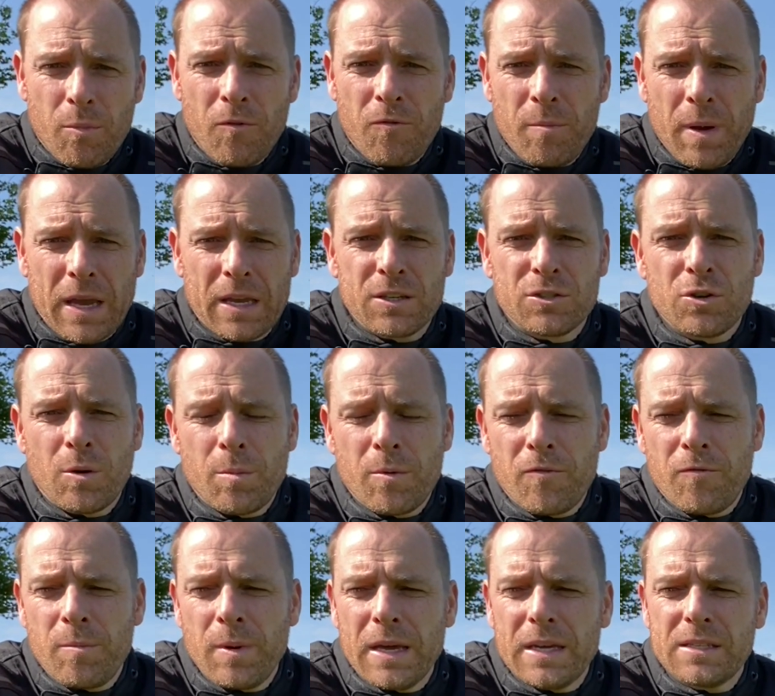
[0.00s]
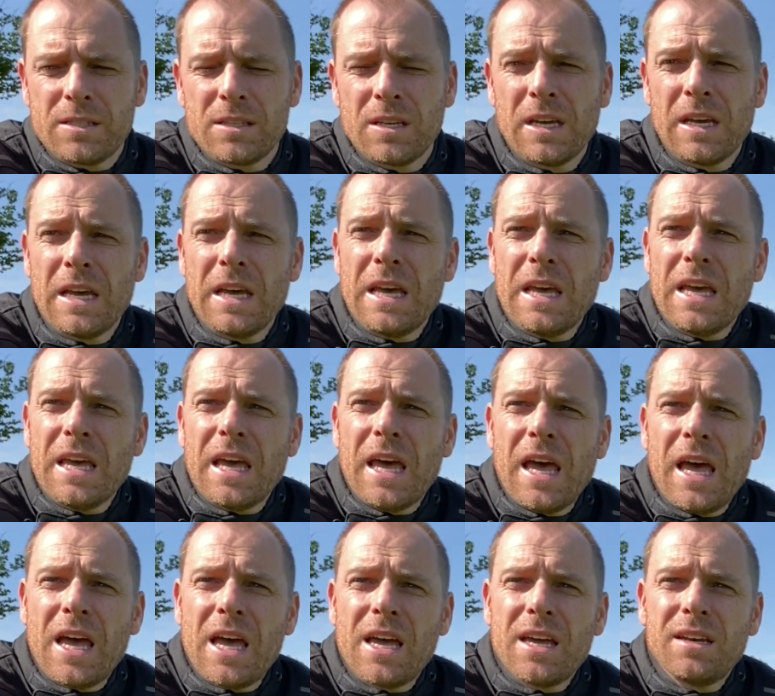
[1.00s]
package drop-off place,
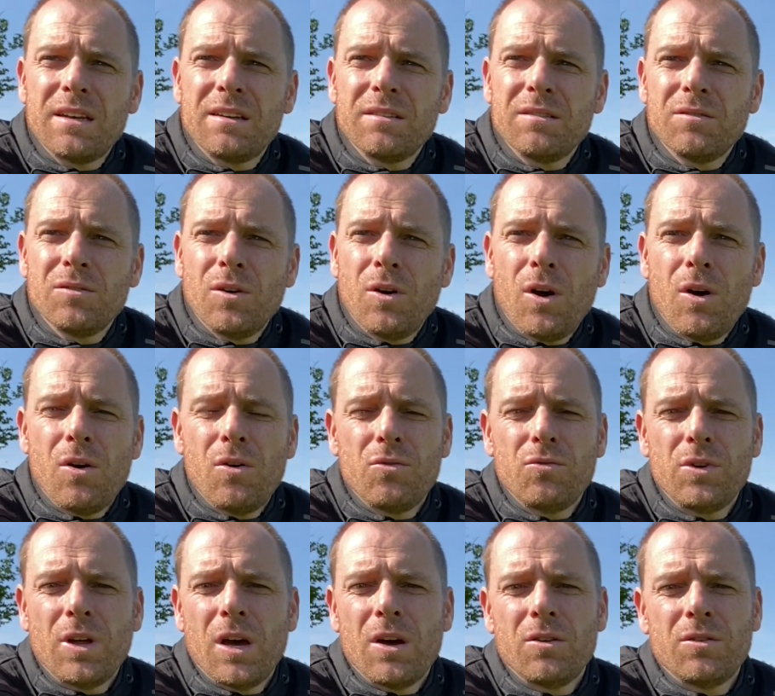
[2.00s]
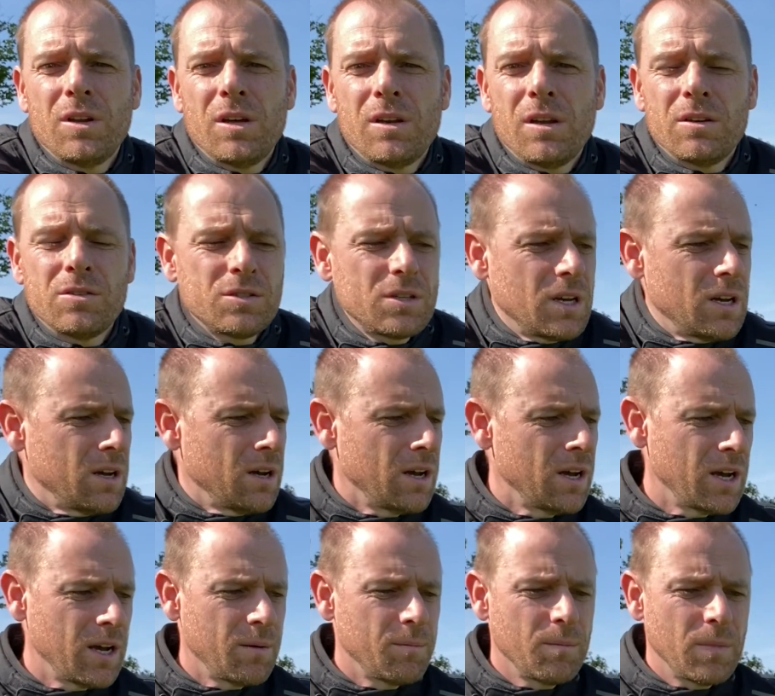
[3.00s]
and oh no
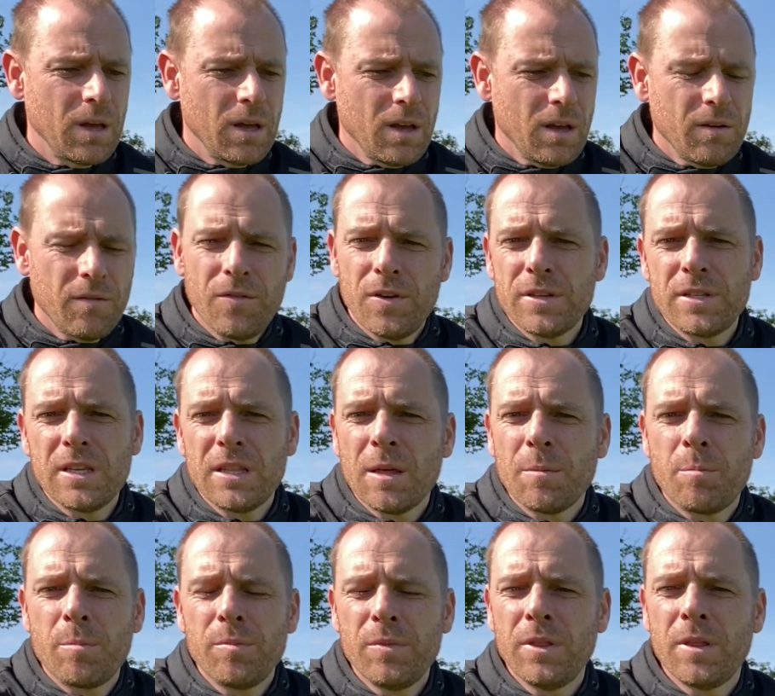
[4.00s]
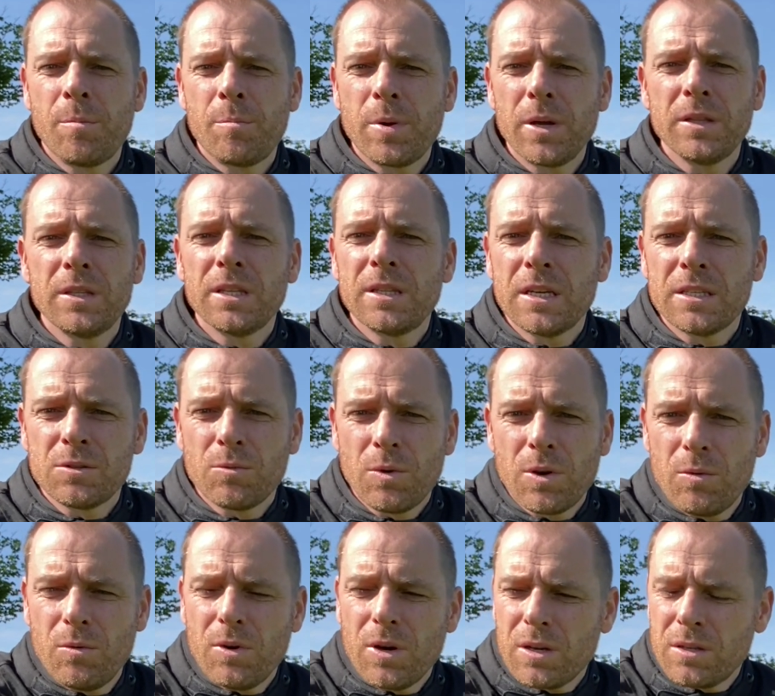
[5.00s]
sir, firstly the printer doesn't want
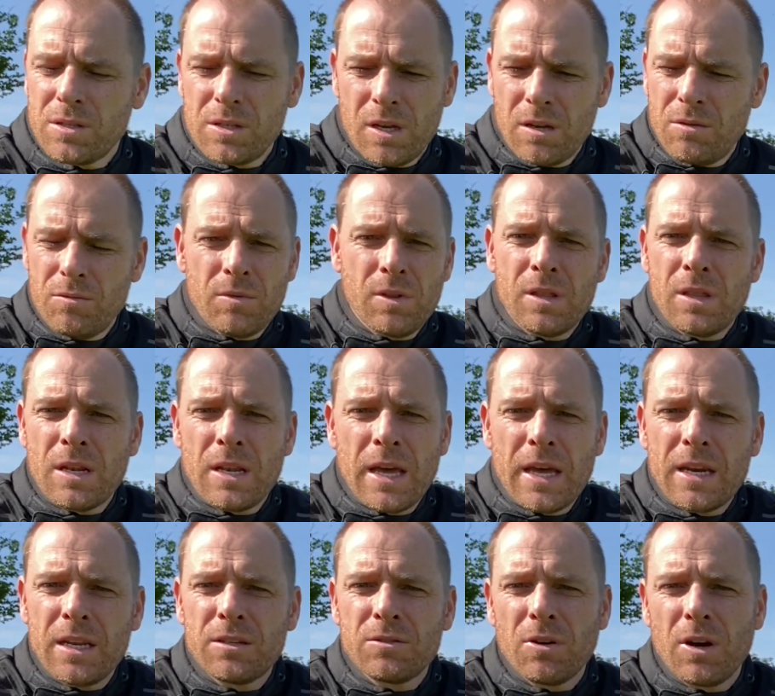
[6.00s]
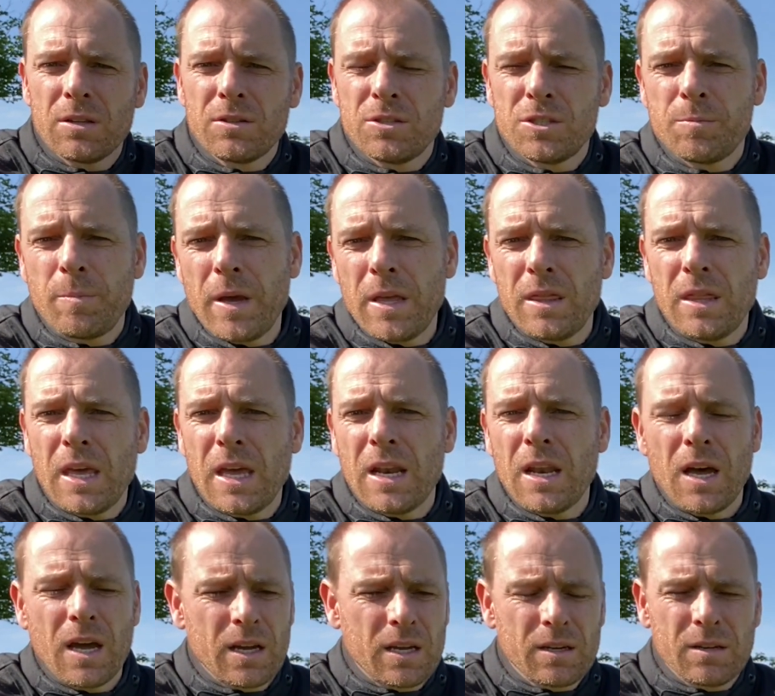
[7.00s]
to work. So the lady tried to spend there
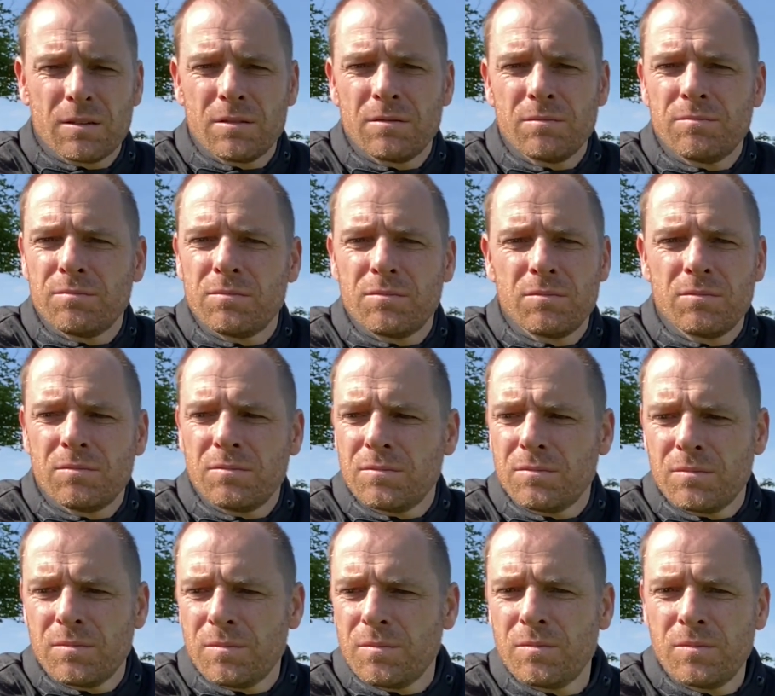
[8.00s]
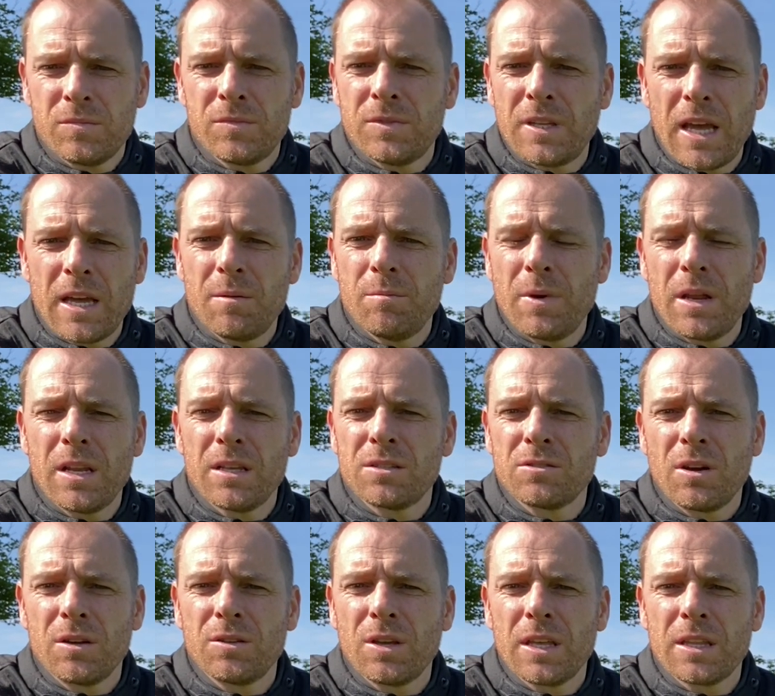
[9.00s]
like 10 minutes
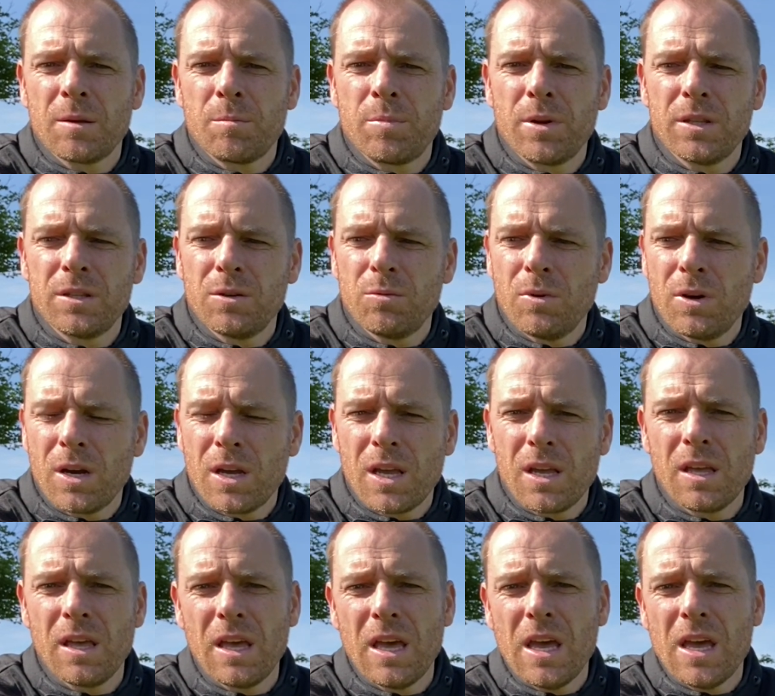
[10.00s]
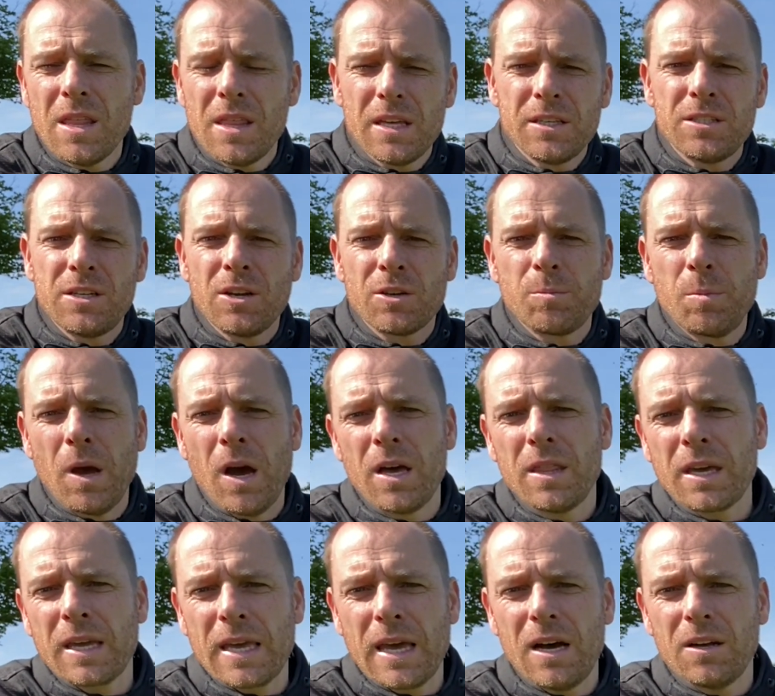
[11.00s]
trying to get the printer working. Then she looked behind
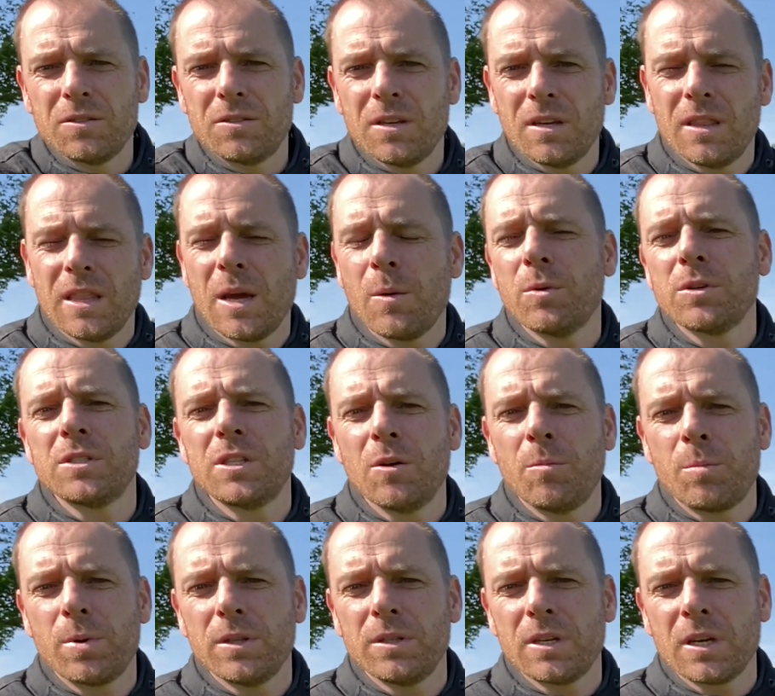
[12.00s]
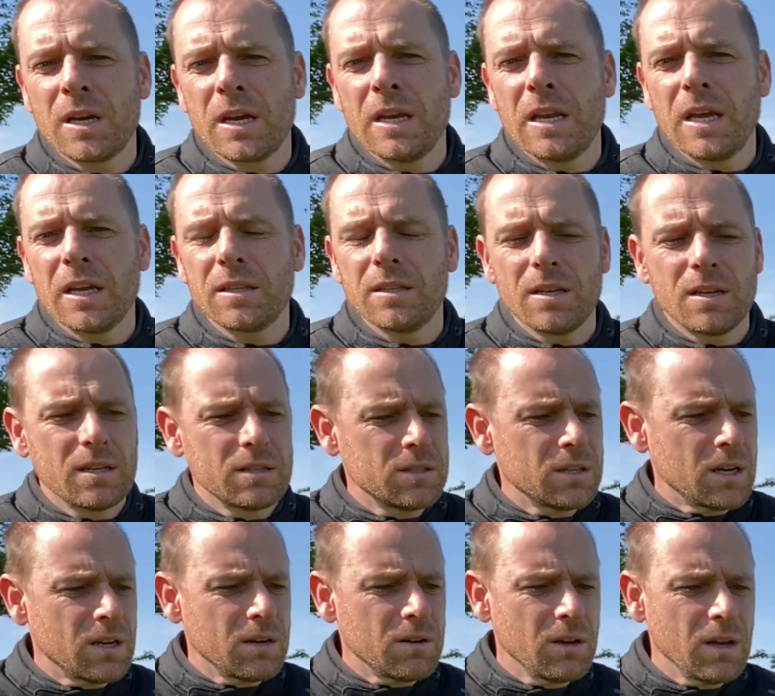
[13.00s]
the counter and there was no printer connected.
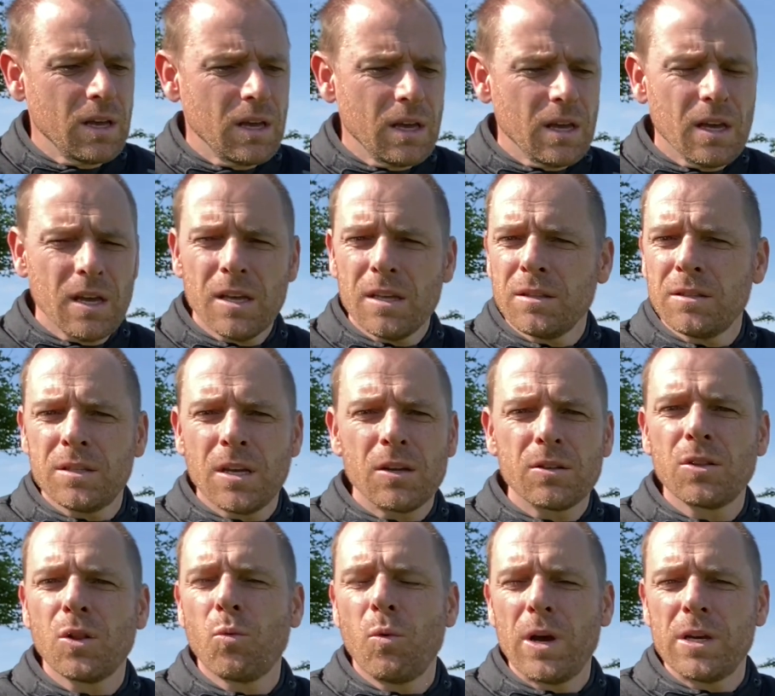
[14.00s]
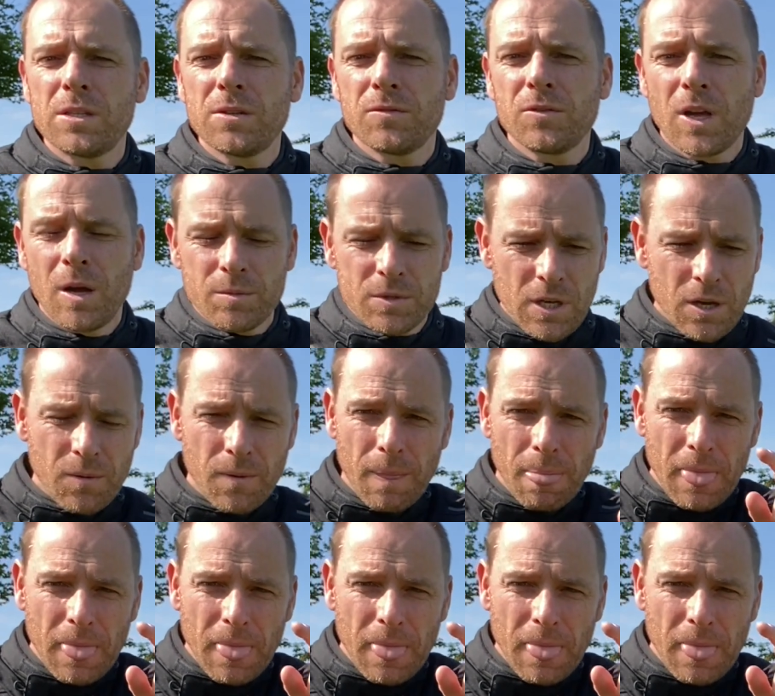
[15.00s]
So total waste of time. So